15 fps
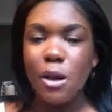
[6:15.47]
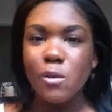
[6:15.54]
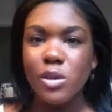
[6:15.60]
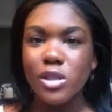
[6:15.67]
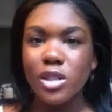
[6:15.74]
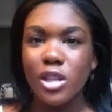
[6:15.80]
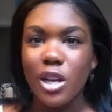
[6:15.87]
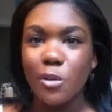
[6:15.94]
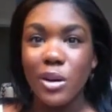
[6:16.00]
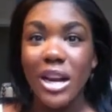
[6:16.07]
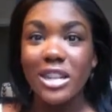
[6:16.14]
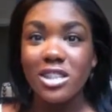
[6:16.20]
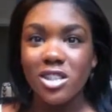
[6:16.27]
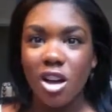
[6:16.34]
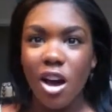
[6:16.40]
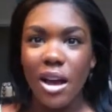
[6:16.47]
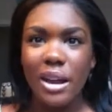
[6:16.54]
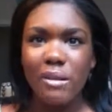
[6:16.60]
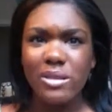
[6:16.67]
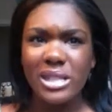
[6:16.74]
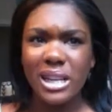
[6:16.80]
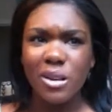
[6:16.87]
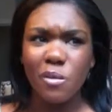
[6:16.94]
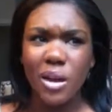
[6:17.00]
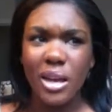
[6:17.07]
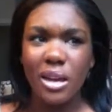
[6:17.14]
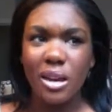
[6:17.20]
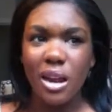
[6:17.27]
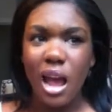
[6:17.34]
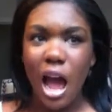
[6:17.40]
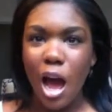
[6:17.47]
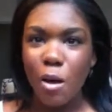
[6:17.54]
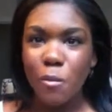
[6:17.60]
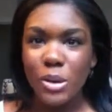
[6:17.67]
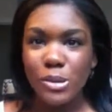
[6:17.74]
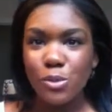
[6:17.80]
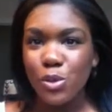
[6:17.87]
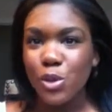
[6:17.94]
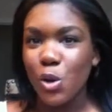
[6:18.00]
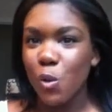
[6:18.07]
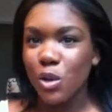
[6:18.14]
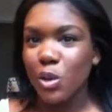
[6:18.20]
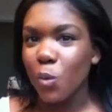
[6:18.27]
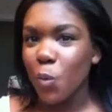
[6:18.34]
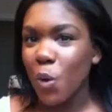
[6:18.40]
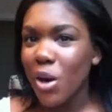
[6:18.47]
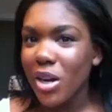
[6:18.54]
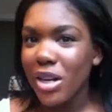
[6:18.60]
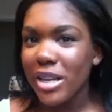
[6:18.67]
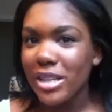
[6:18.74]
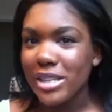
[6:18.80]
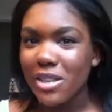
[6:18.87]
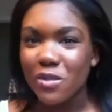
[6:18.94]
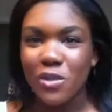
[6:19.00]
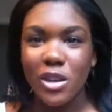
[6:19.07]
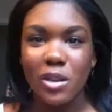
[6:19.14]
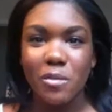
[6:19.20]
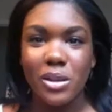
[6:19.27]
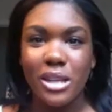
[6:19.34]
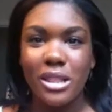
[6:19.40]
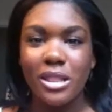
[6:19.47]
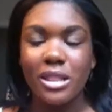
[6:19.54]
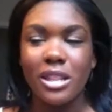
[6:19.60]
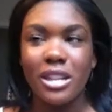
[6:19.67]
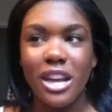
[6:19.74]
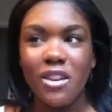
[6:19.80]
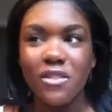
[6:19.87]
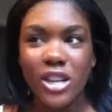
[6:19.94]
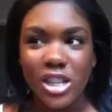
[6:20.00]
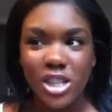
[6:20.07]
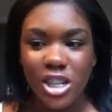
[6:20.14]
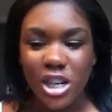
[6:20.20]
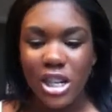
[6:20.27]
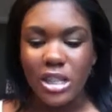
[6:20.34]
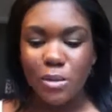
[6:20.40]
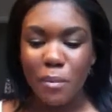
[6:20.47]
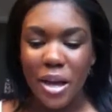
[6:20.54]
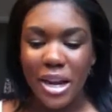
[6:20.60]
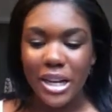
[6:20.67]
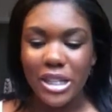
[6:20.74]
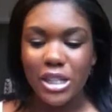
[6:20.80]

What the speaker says: when I saw it, I was like, wait, how am I supposed to know what the word is if you give me the definition in Spanish?